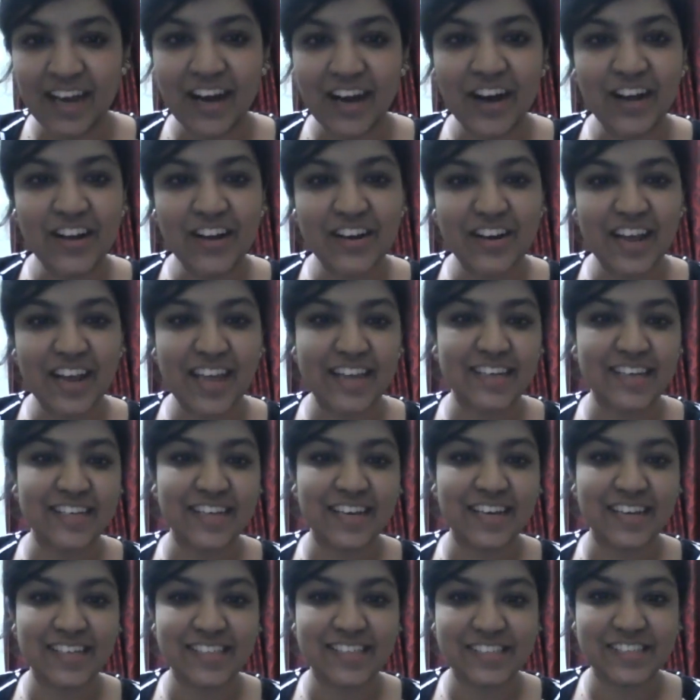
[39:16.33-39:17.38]
All
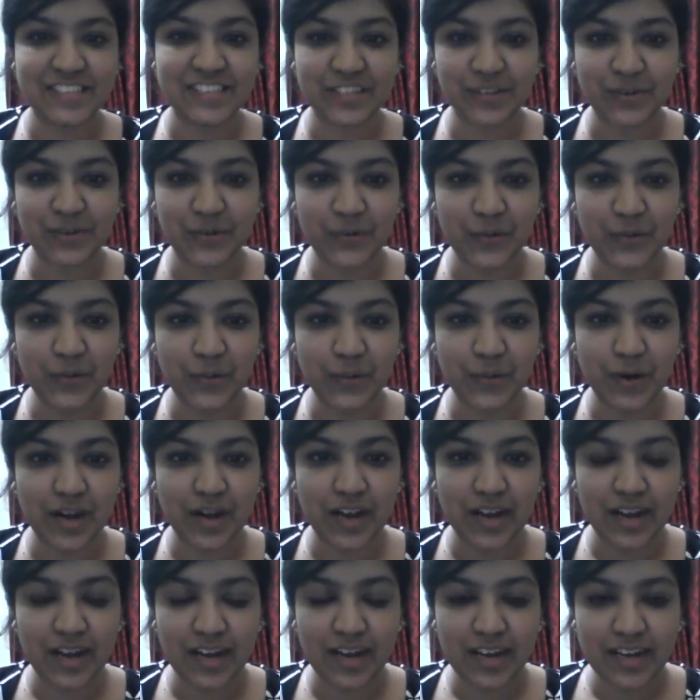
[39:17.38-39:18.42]
right, so
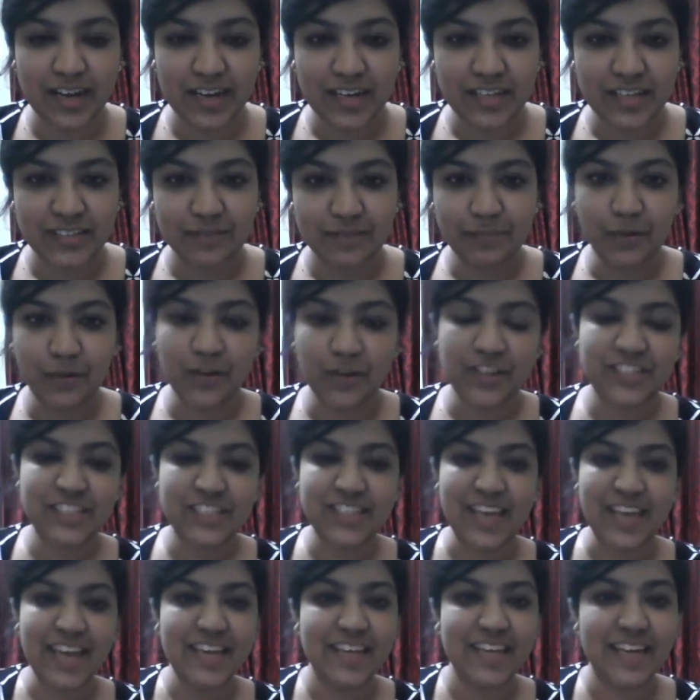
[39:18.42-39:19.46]
the poll has just
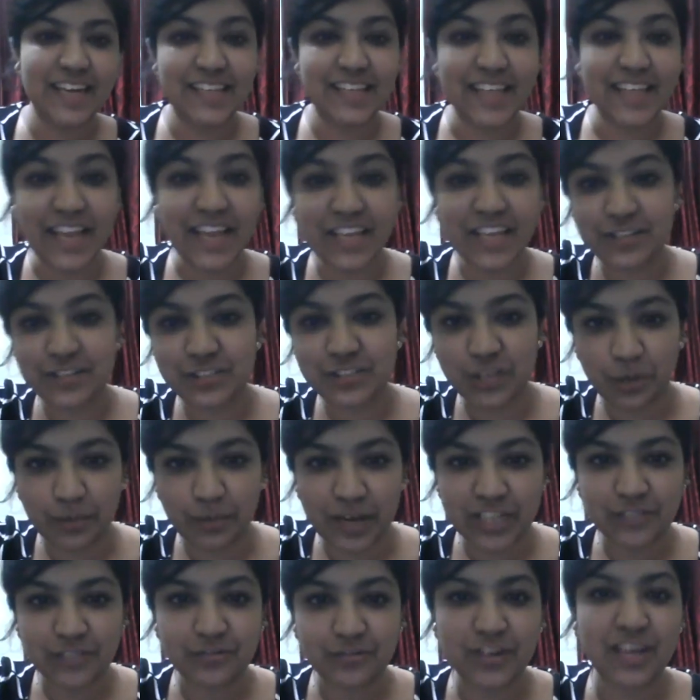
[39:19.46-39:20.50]
ended. Thank you so
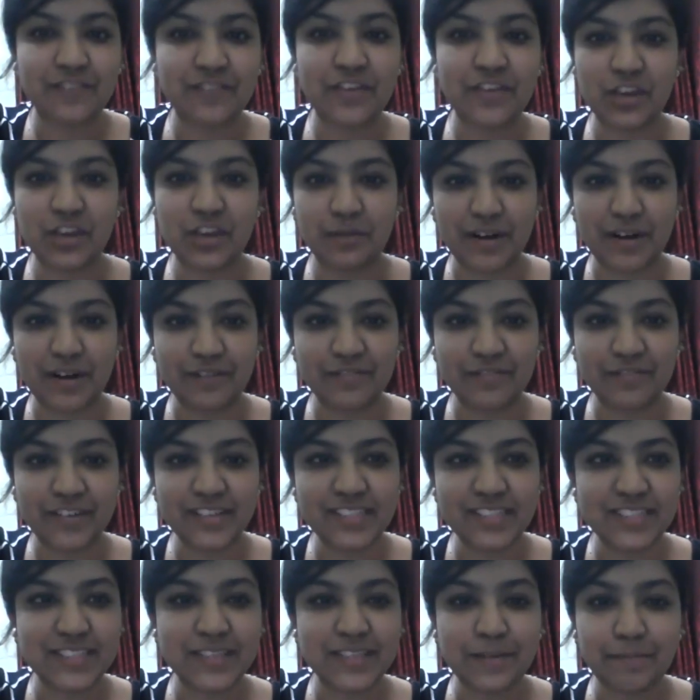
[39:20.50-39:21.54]
much for giving your
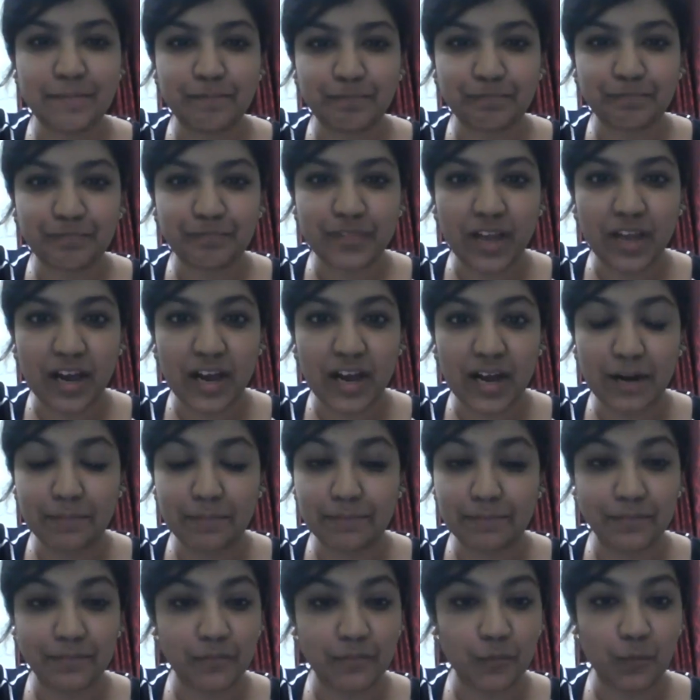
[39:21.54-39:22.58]
preference.
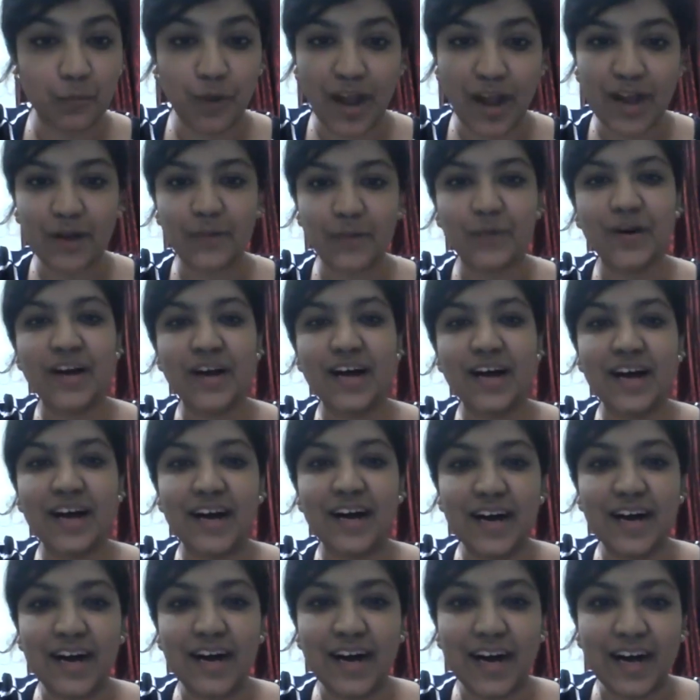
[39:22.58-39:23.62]
Wow,
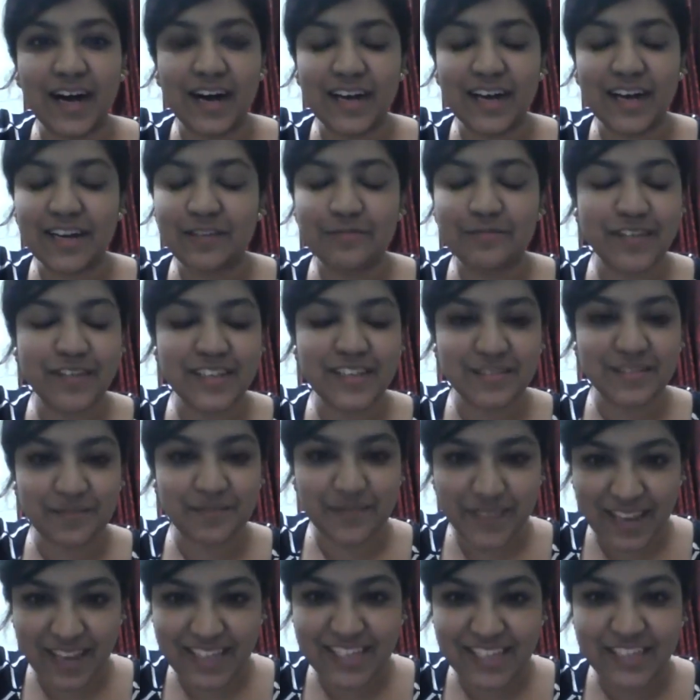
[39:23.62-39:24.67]
feels
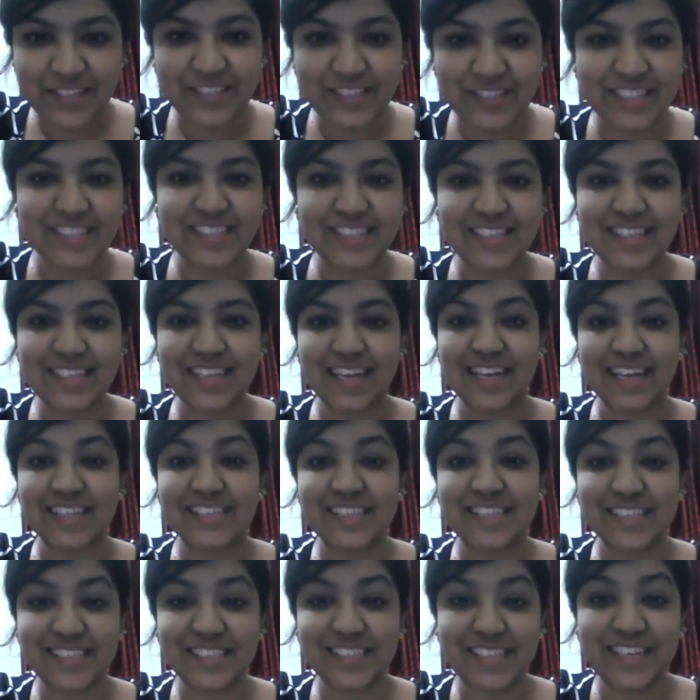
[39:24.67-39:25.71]
amazing to just see that
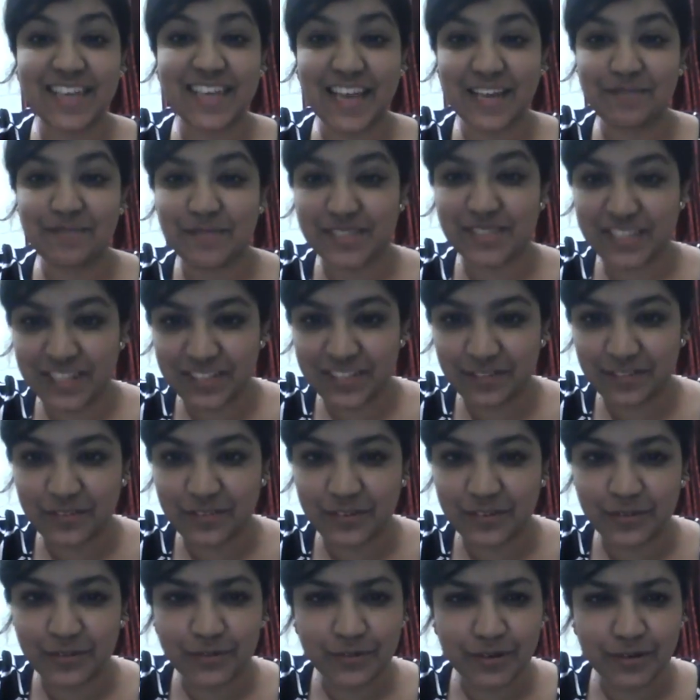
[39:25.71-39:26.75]
69% of
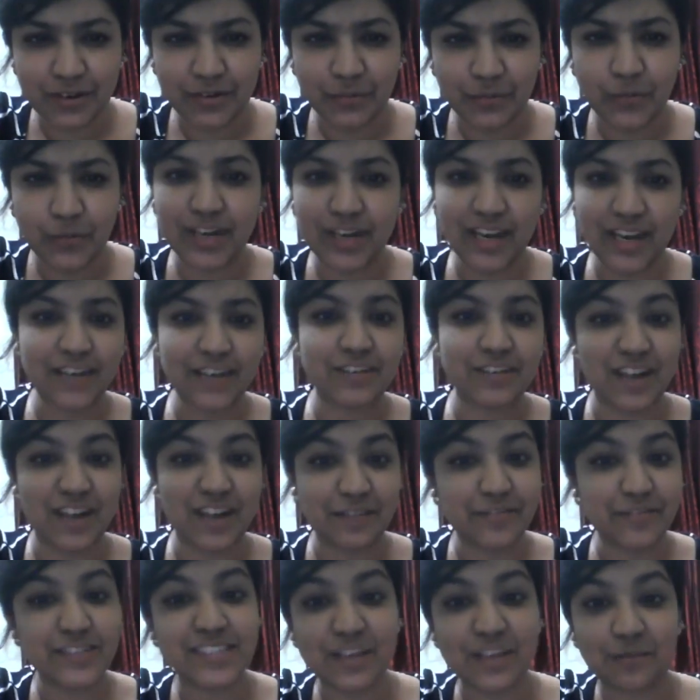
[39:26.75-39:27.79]
you would like to
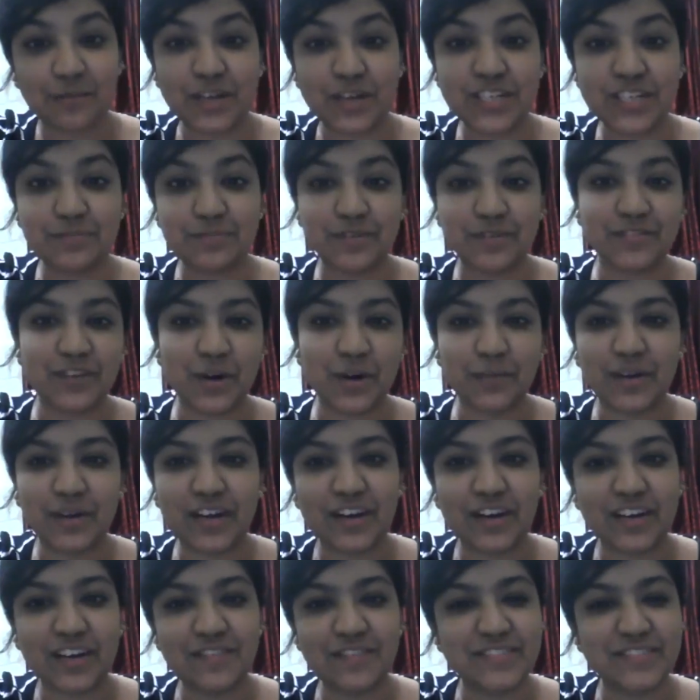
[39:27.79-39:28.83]
refer someone to perform on
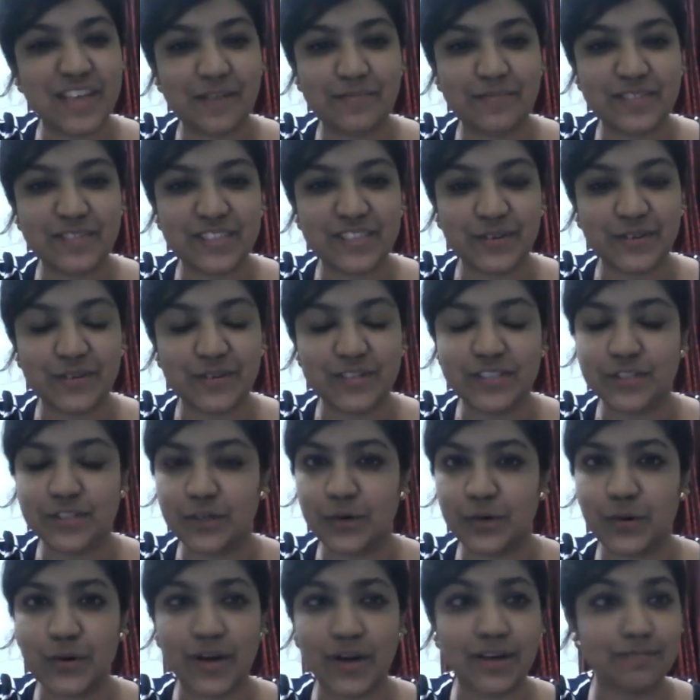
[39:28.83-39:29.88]
our Glyphs episode.
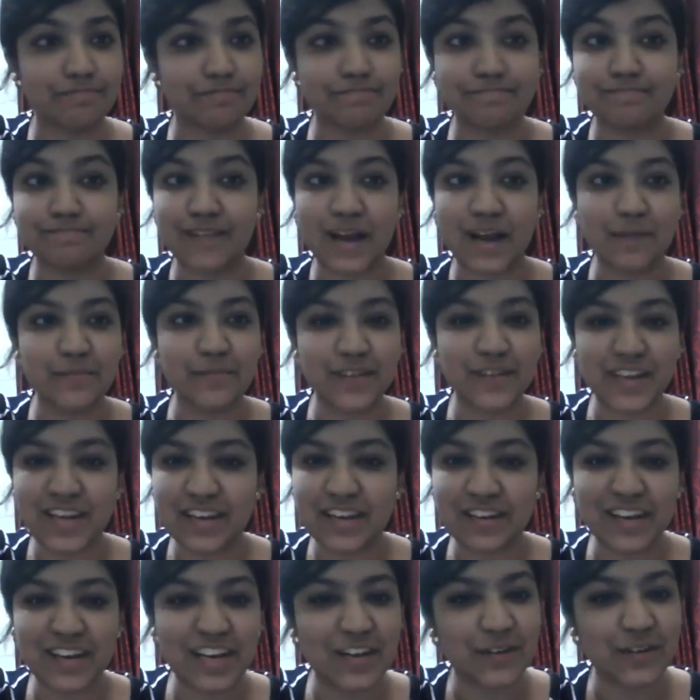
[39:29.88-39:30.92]
So I'm
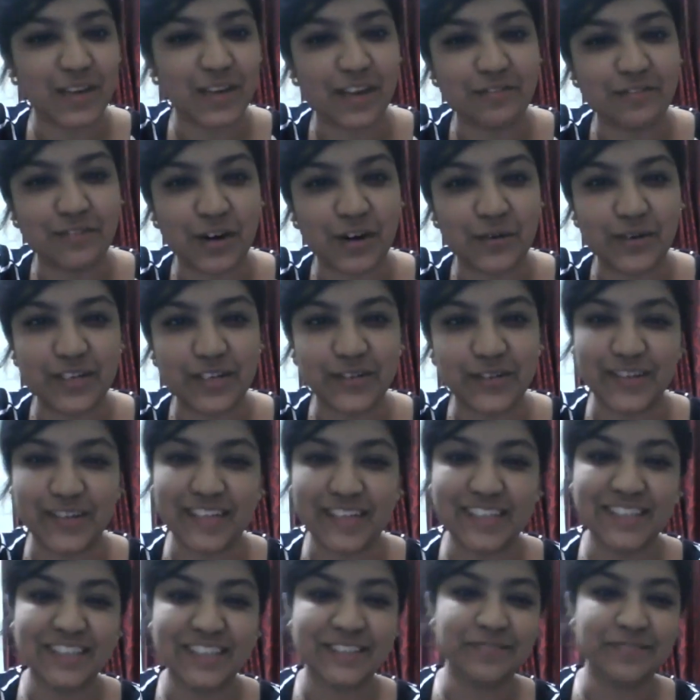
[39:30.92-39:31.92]
really looking forward to it.